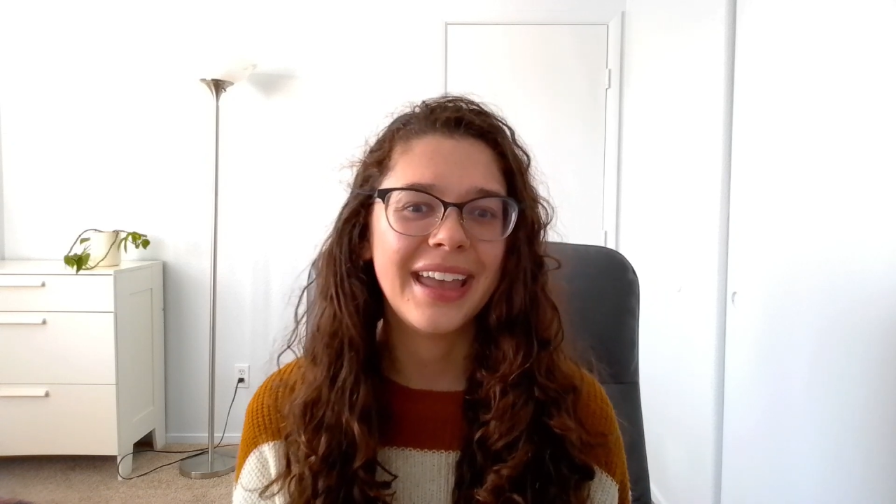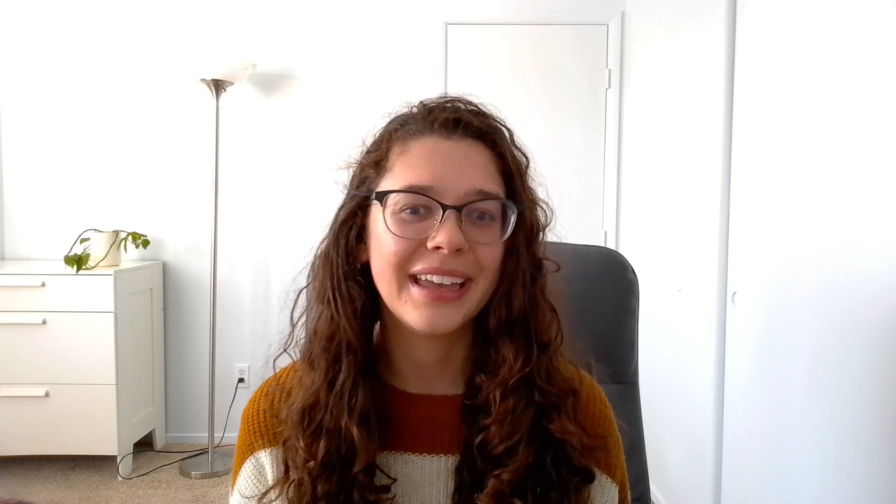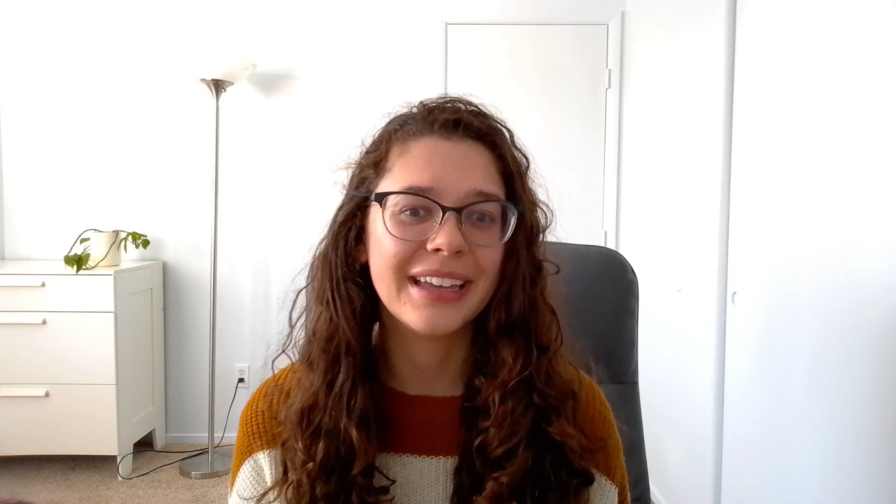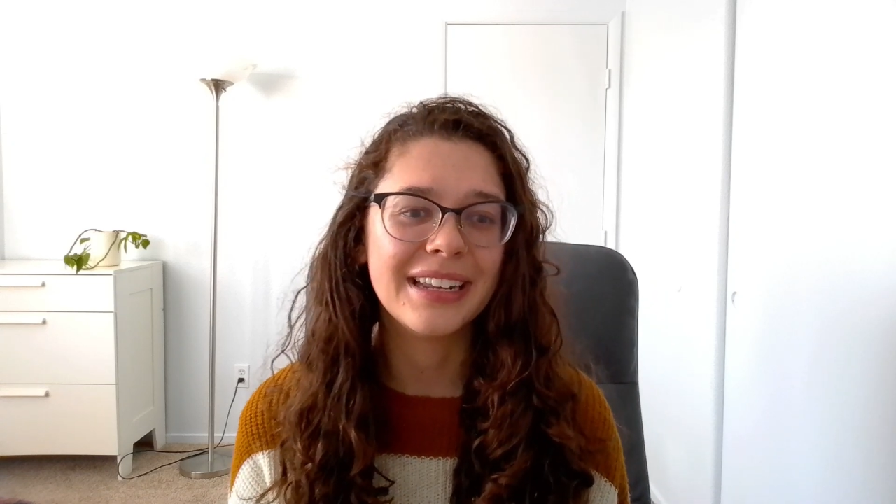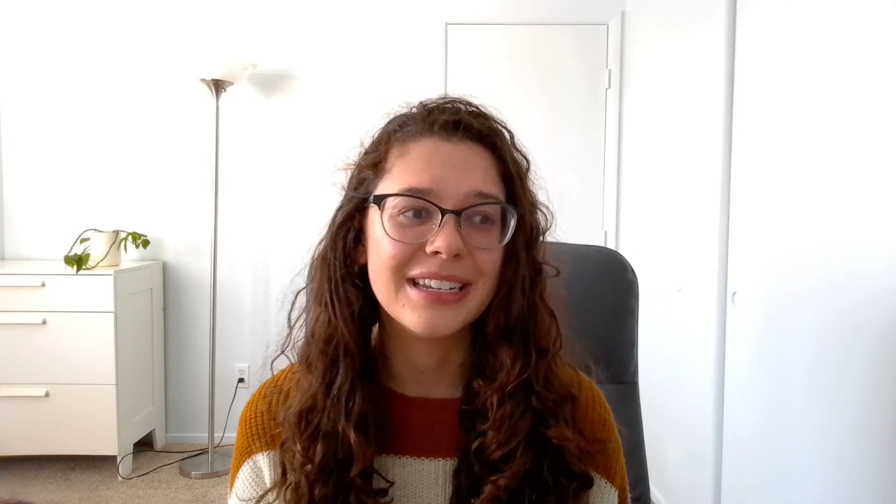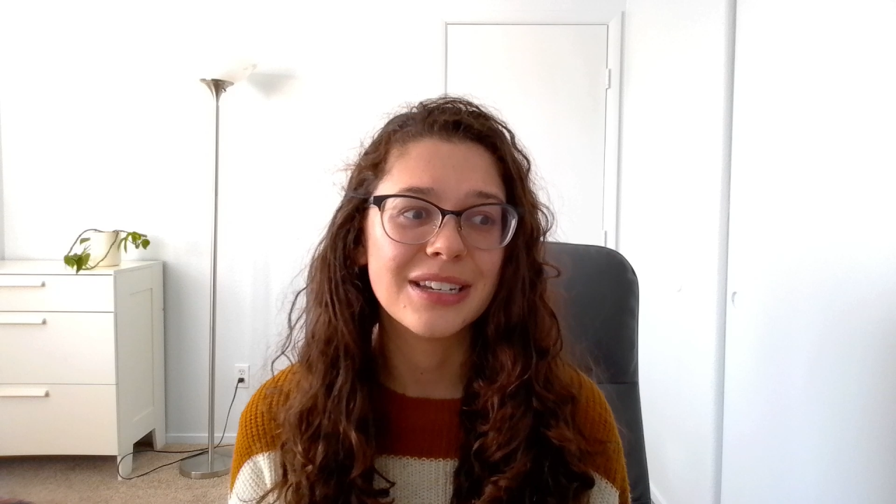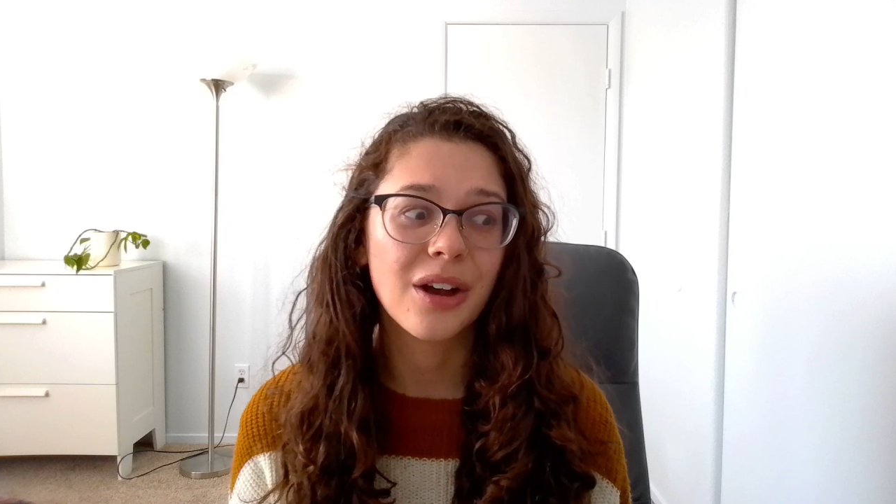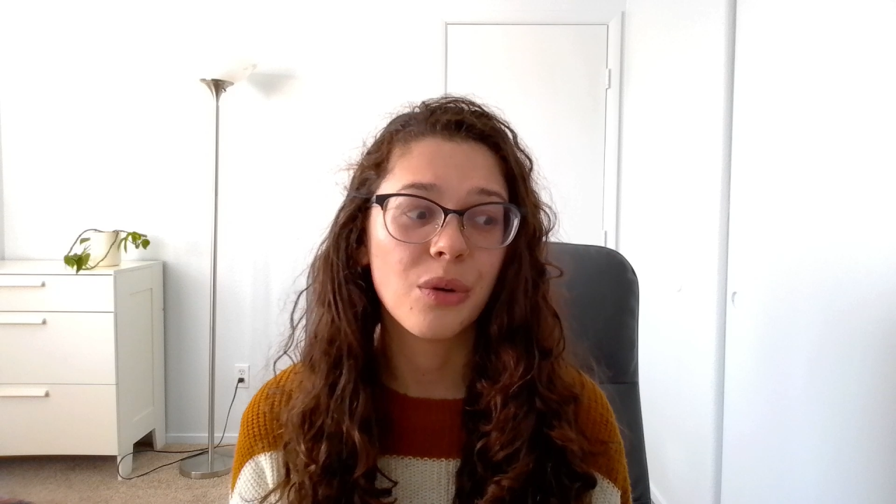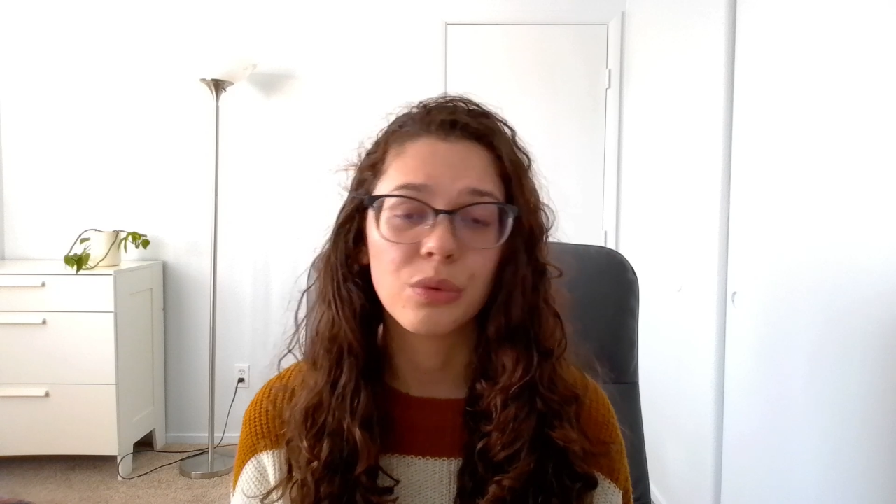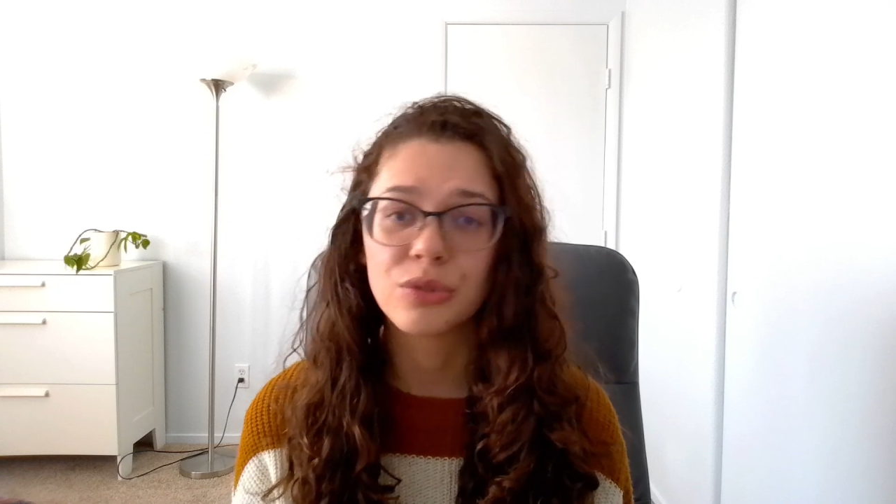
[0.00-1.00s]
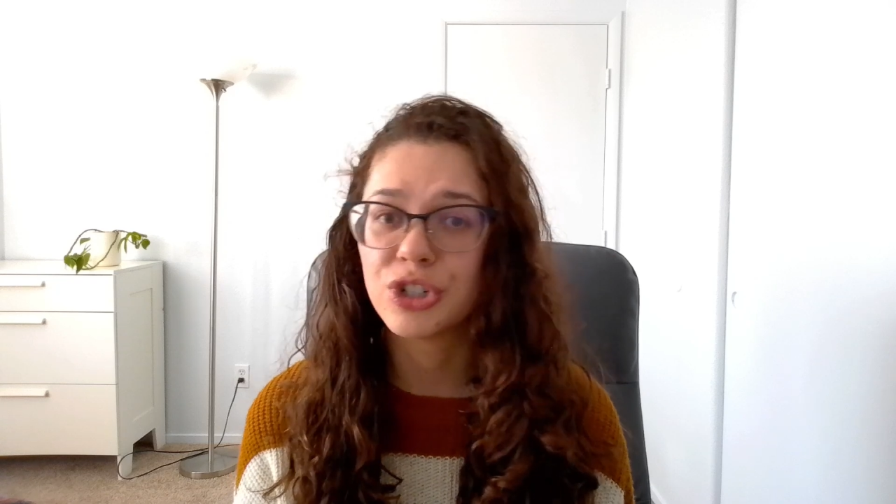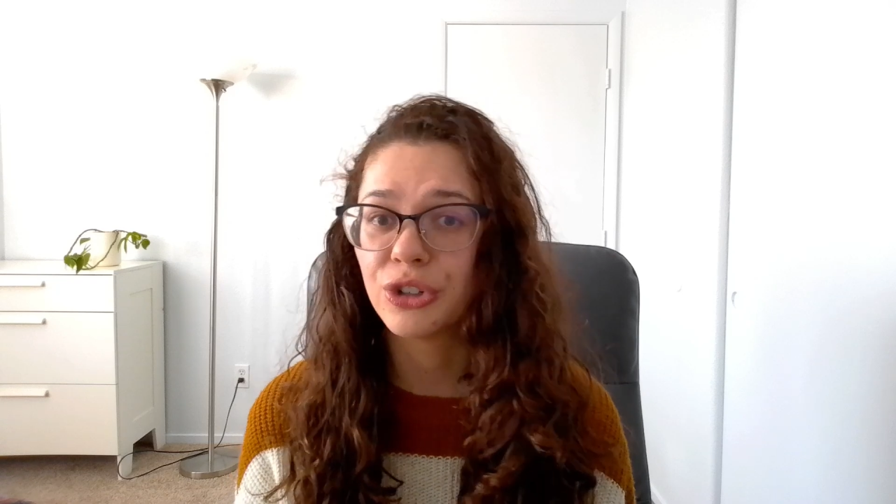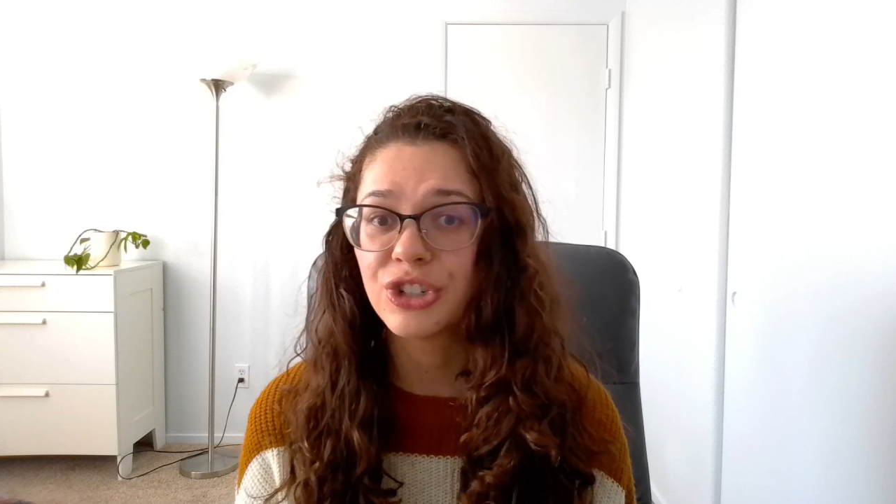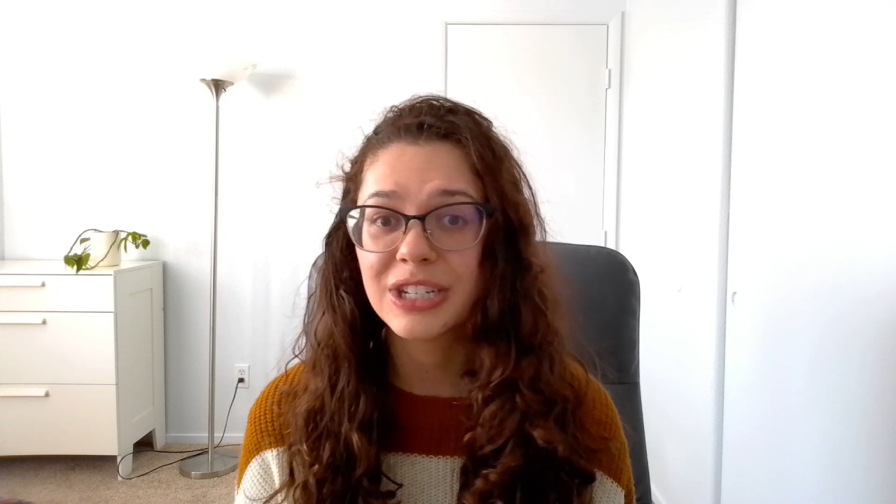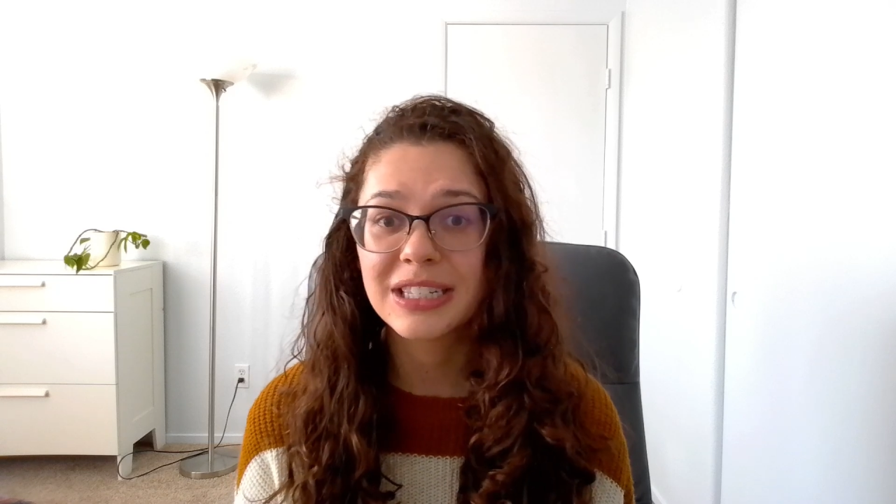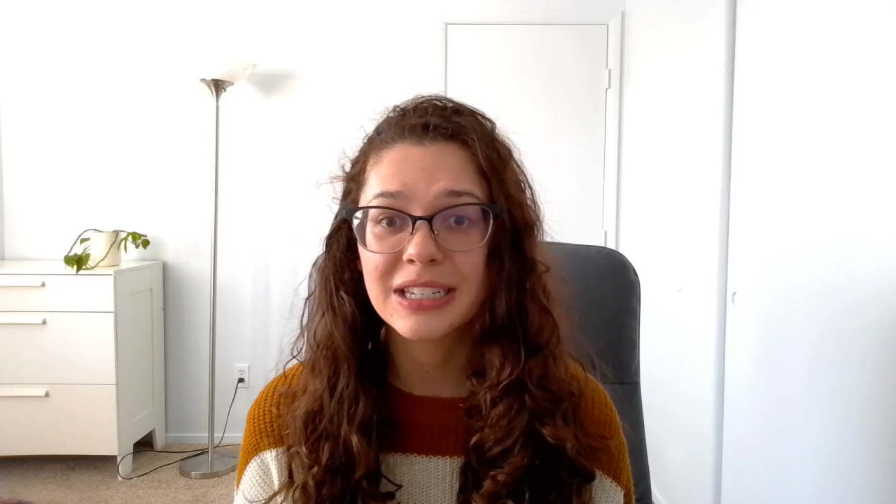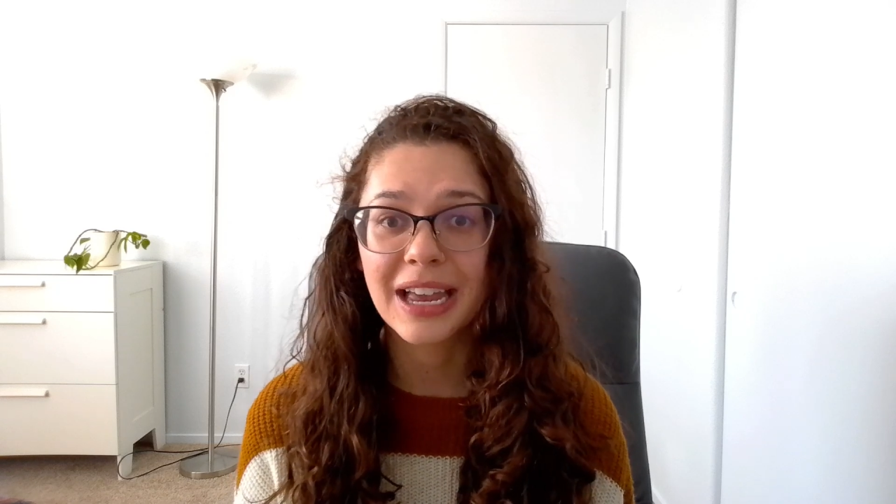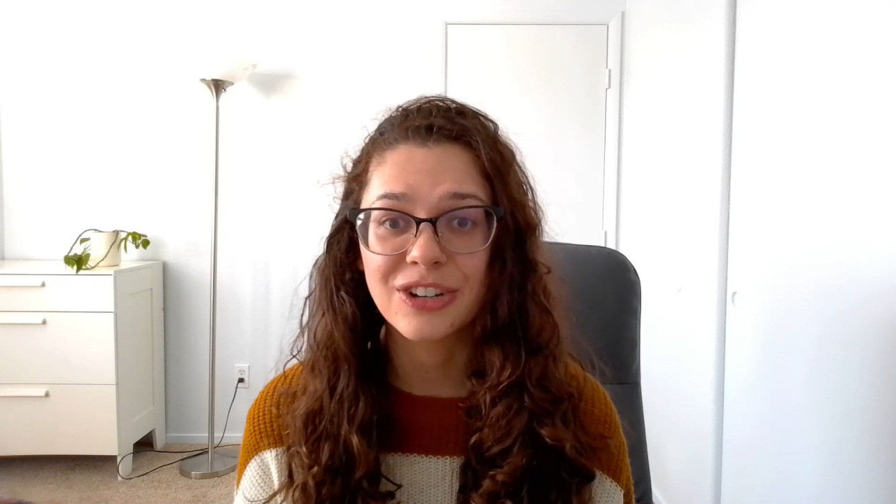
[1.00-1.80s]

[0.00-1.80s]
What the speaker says: And she'll just,